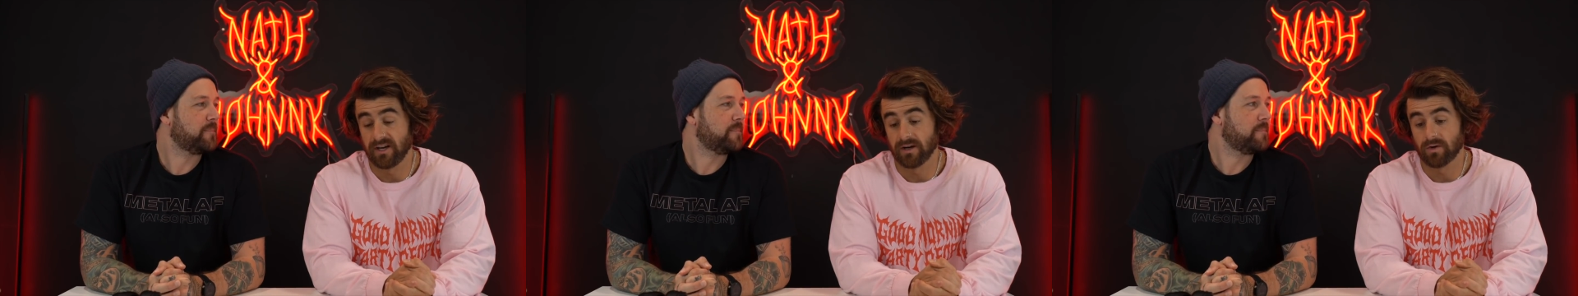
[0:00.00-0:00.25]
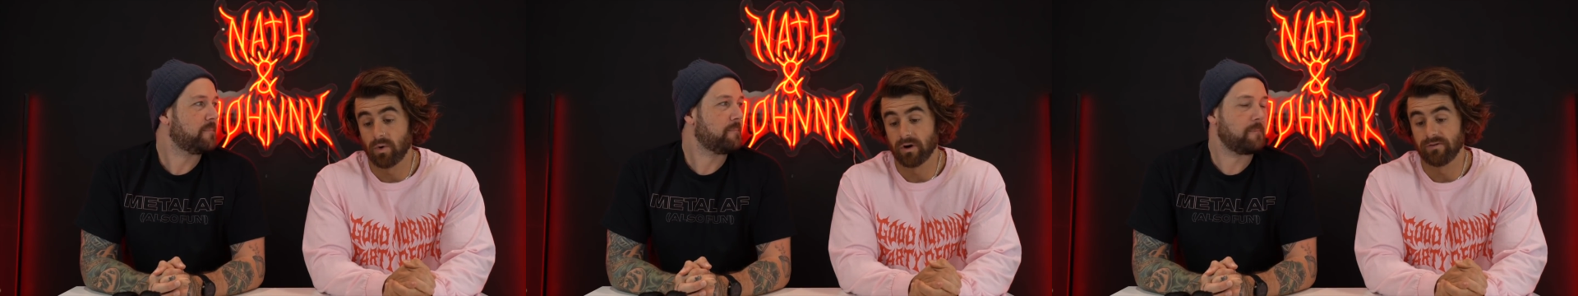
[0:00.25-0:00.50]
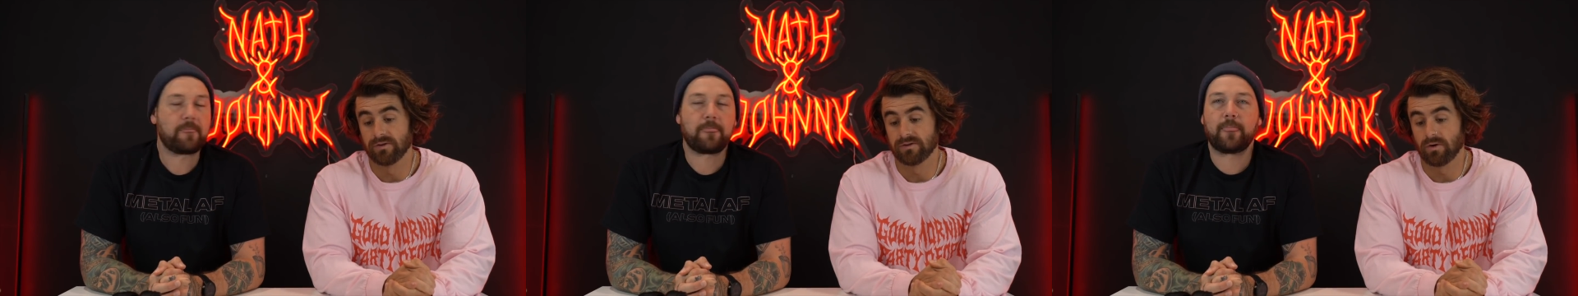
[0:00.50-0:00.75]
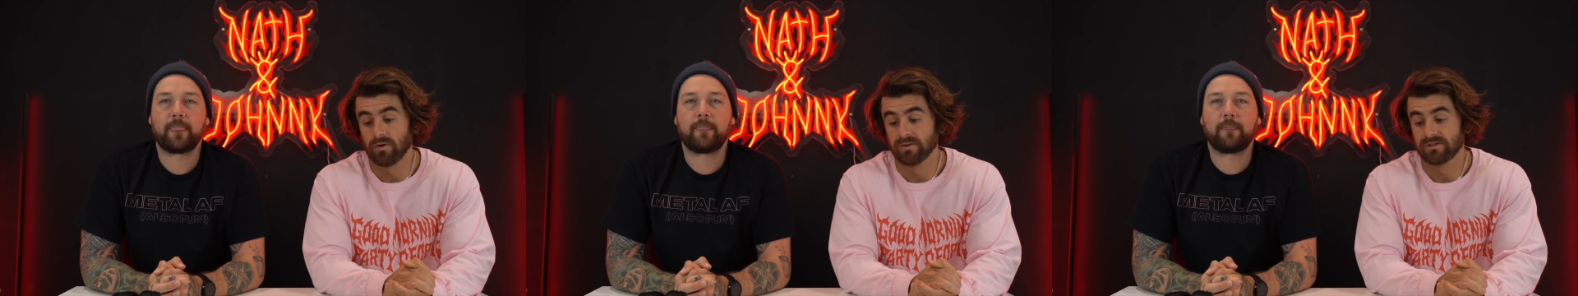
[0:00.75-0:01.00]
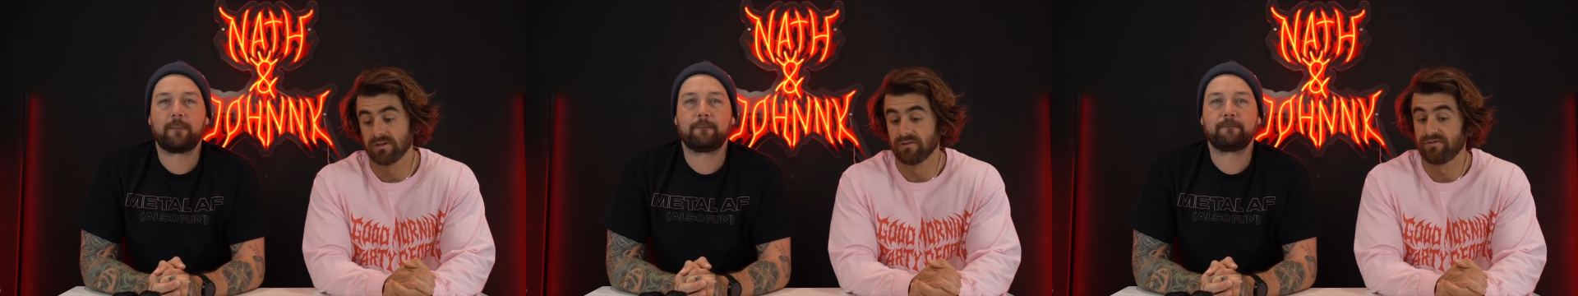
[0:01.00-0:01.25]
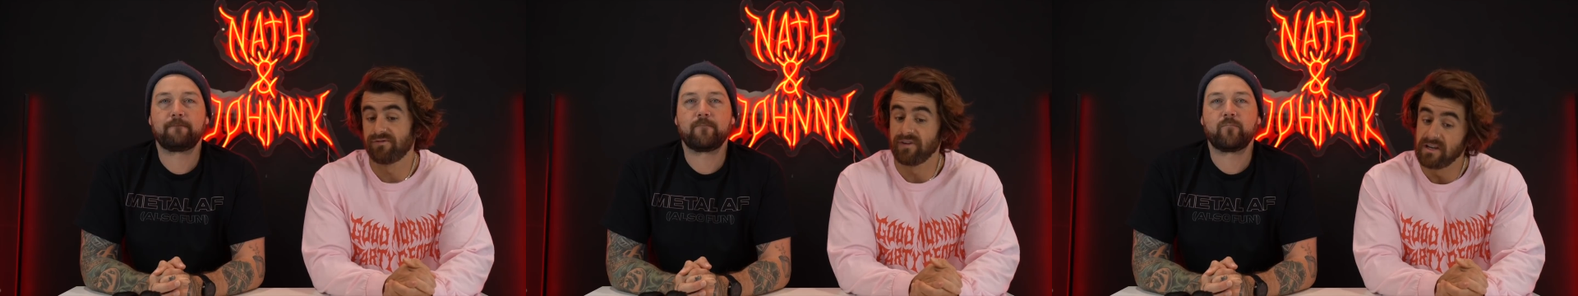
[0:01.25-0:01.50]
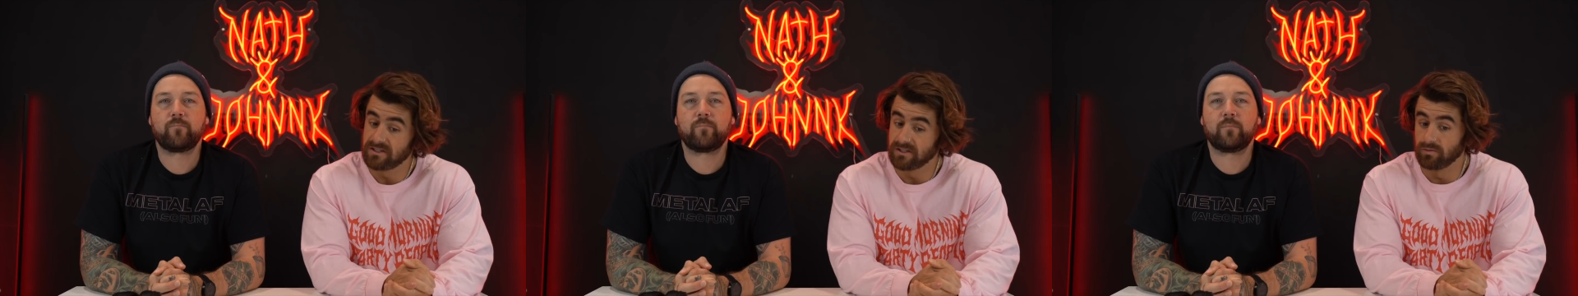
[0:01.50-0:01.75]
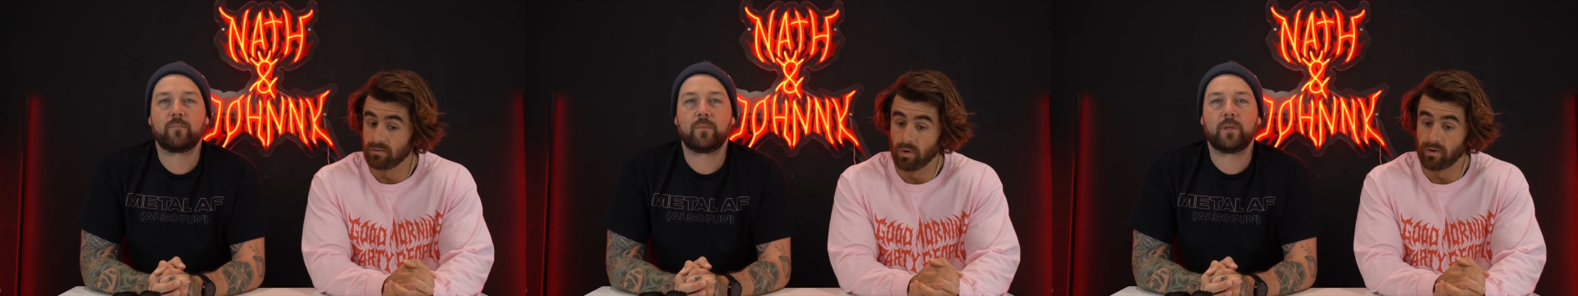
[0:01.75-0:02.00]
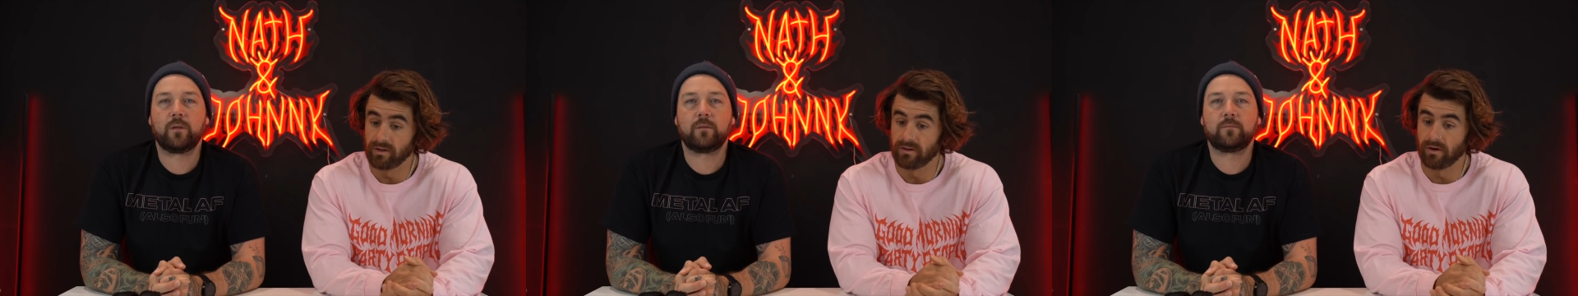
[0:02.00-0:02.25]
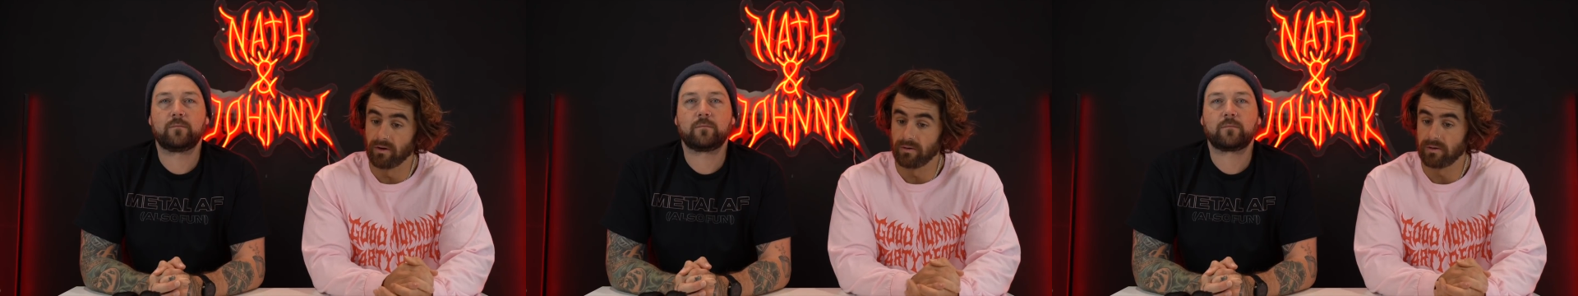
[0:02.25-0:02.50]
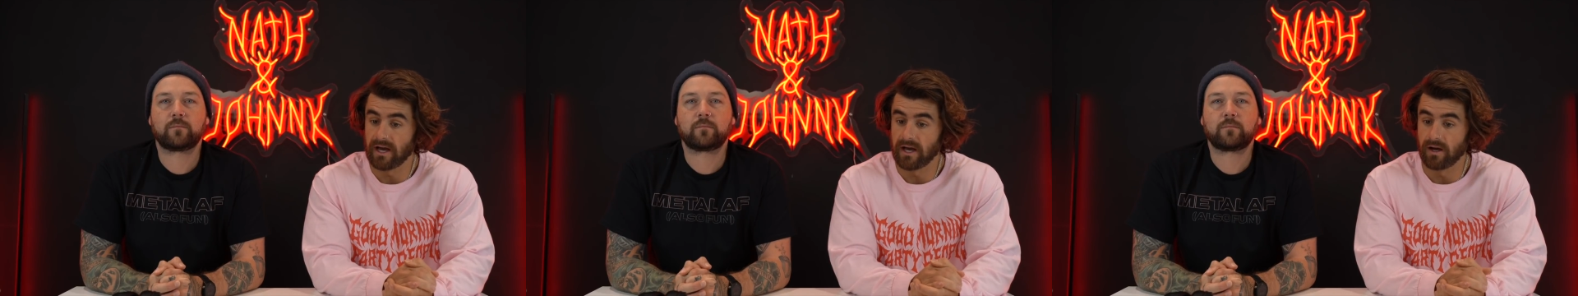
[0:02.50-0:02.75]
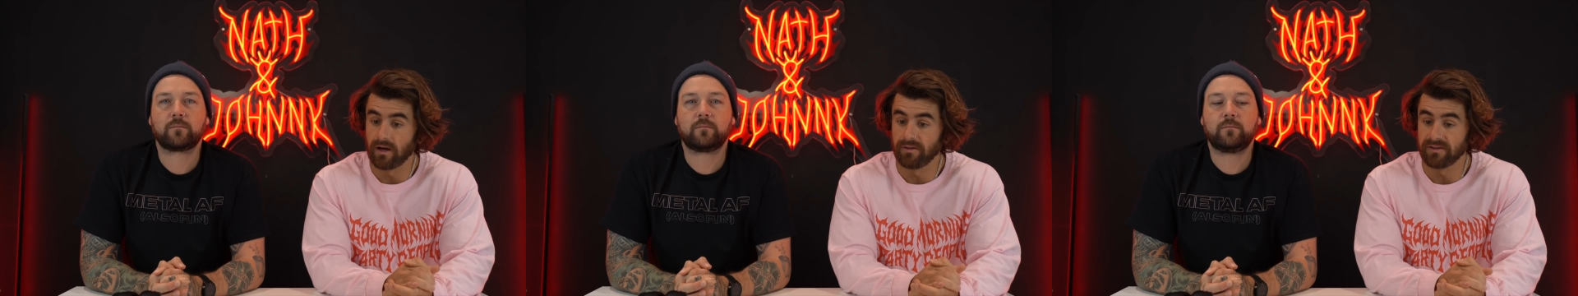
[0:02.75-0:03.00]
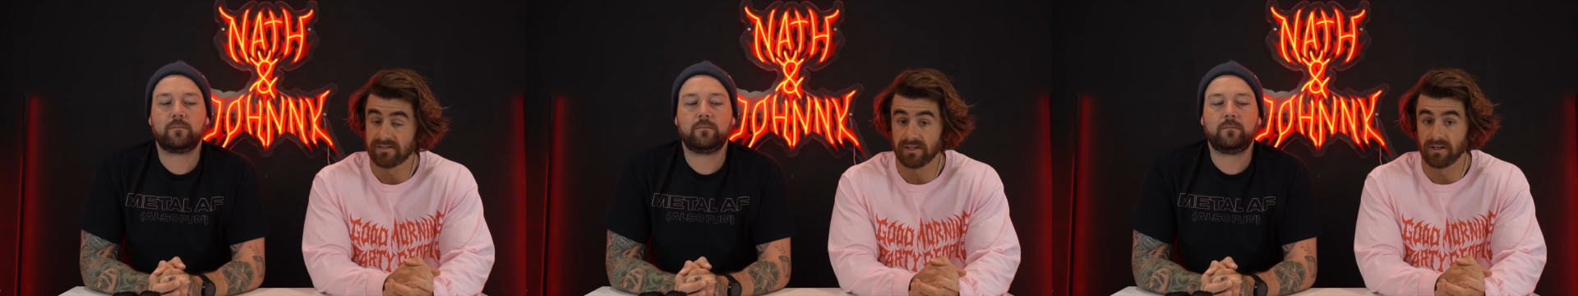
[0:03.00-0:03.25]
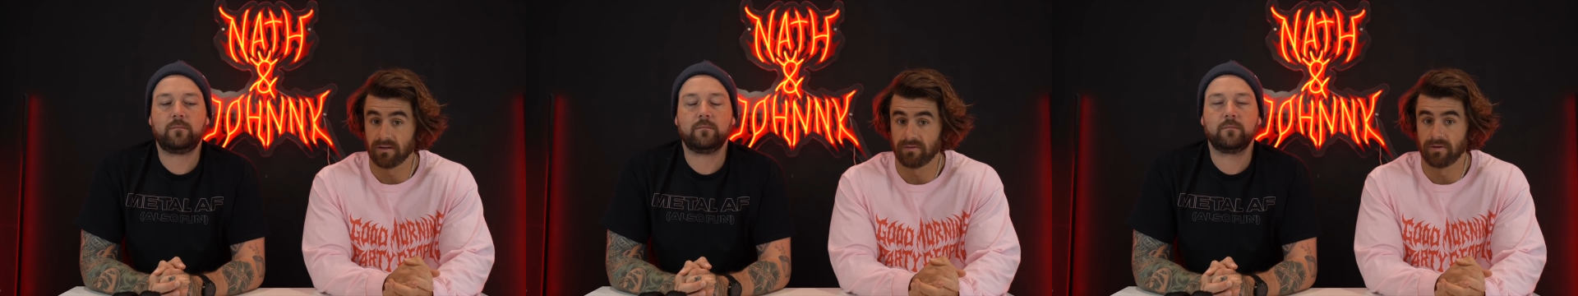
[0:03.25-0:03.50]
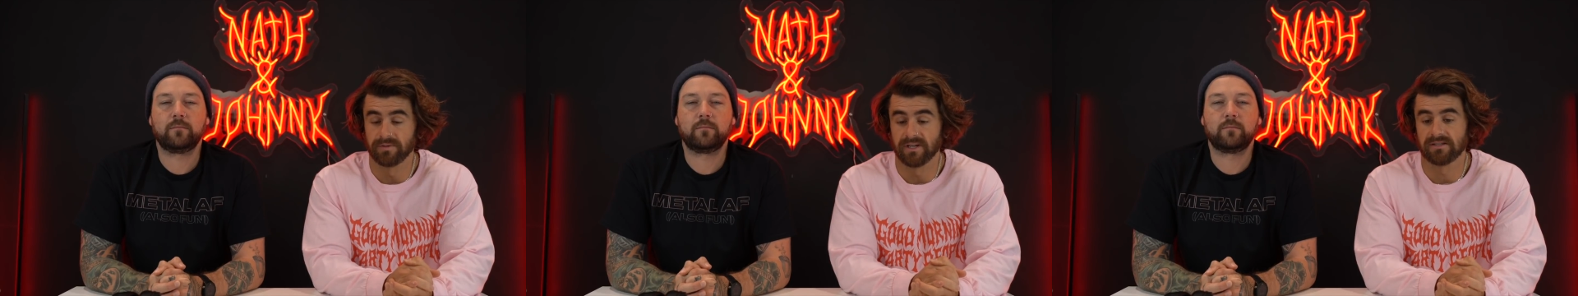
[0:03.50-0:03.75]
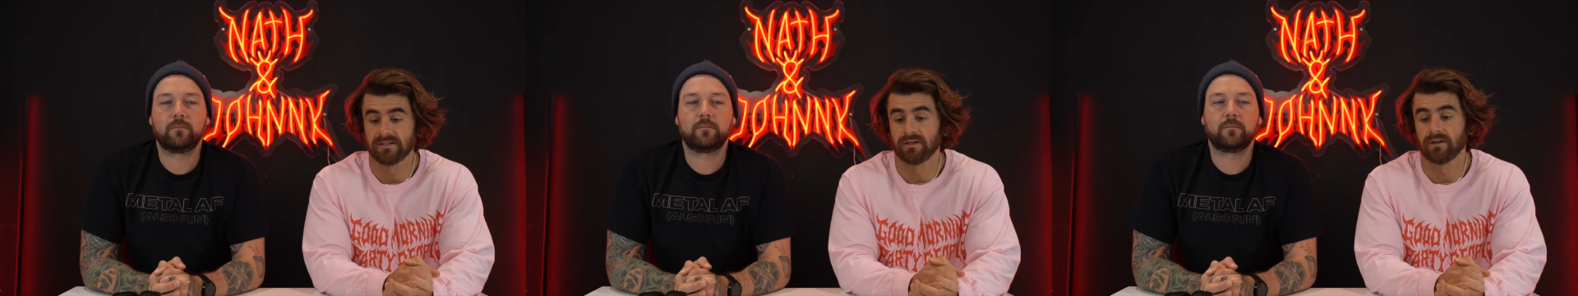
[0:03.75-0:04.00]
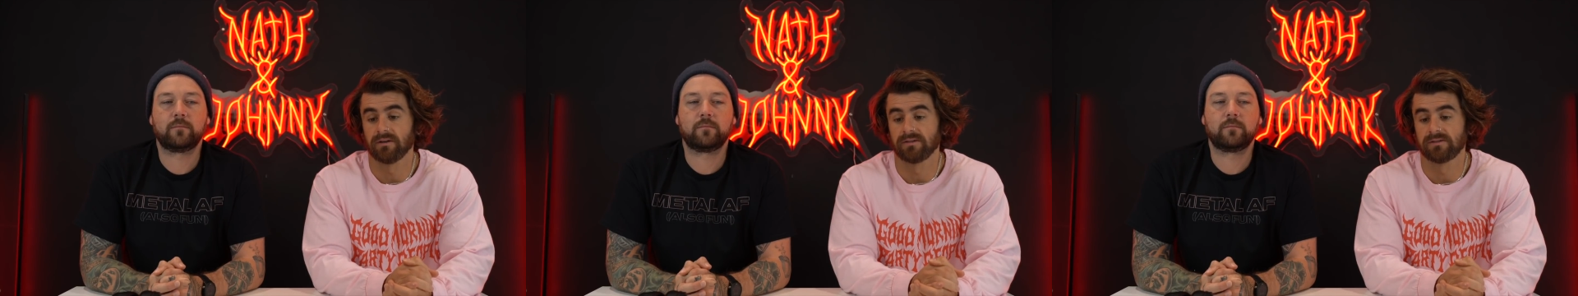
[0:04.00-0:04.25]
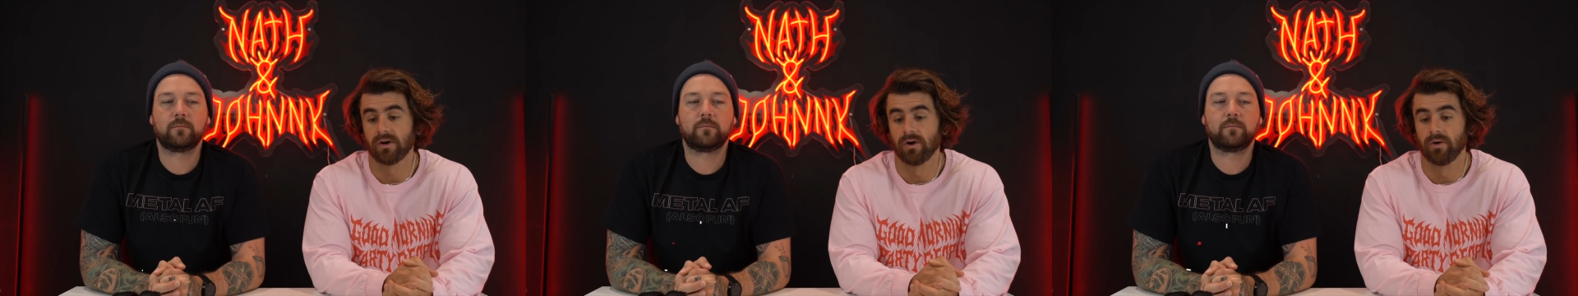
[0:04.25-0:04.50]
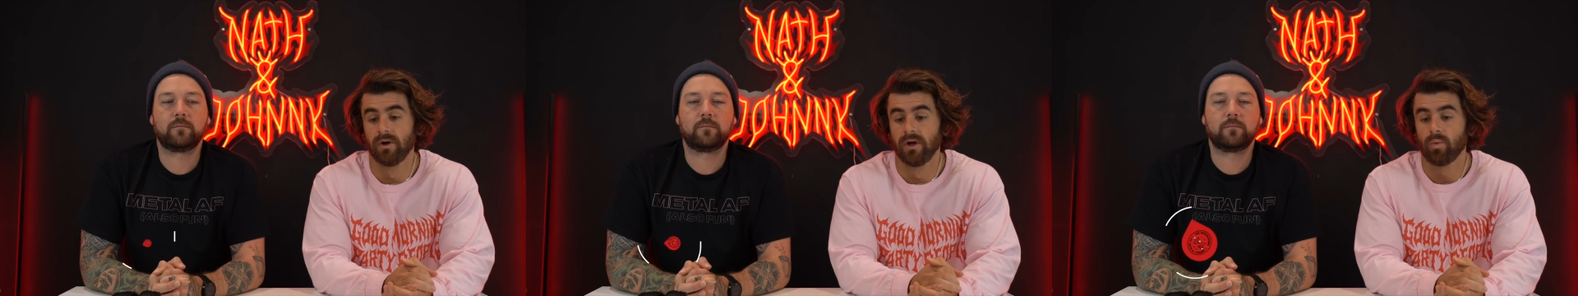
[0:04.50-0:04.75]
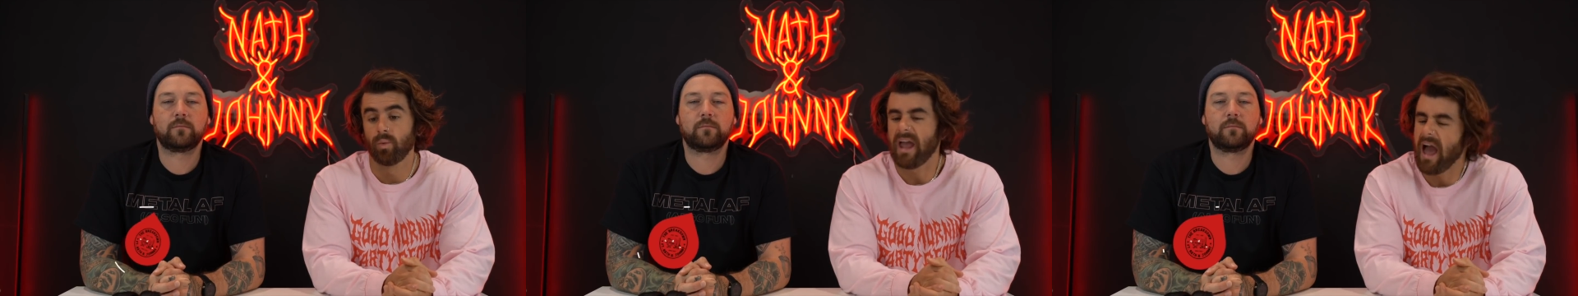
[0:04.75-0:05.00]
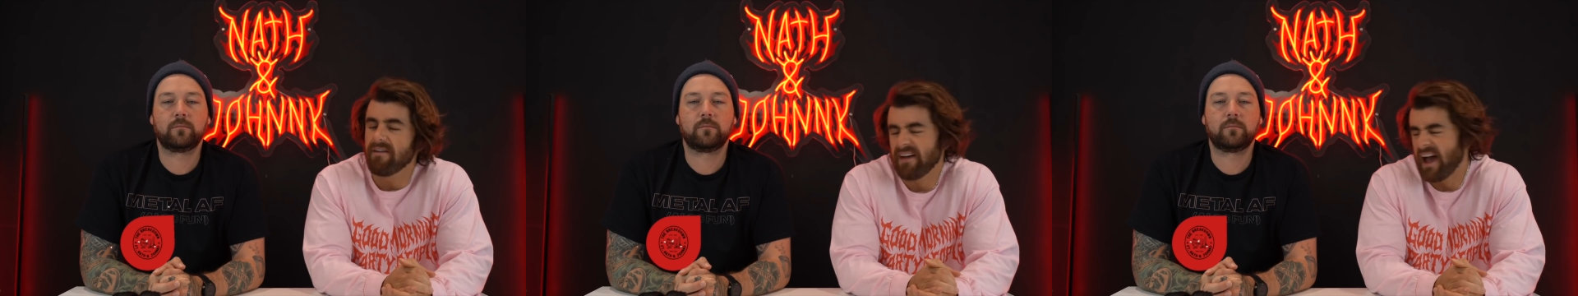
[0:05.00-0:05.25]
Speaker 1: out quite a few songs that have featured Rory, though, uh, the singer from Dayseeker. So we have